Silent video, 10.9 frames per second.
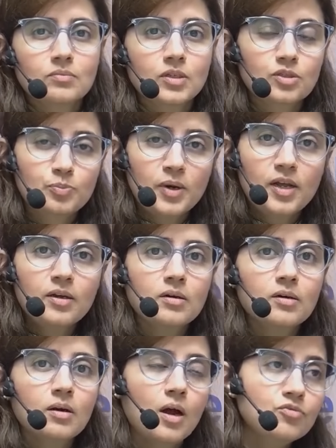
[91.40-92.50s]
They spend like
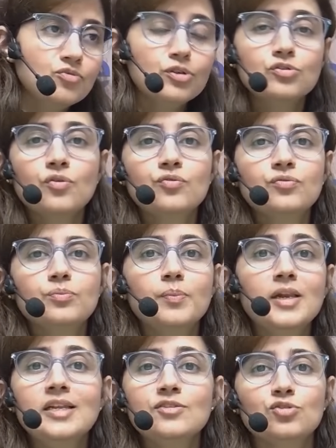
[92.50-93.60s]
hundreds of
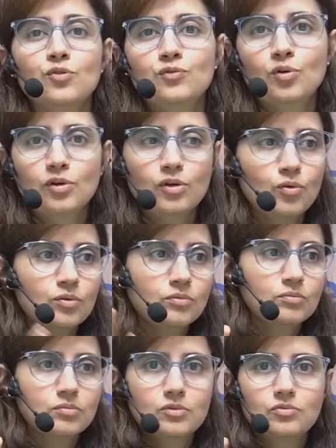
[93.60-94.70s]
millions of dollars
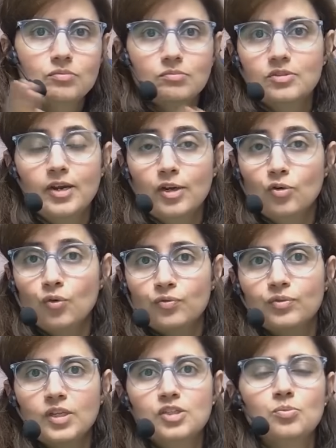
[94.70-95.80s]
on training
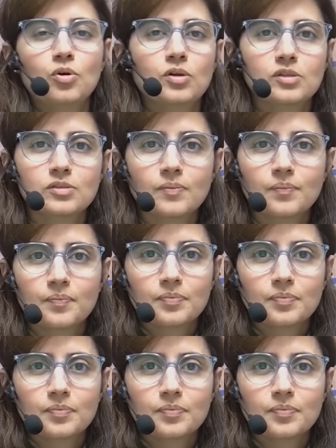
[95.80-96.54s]
of these models.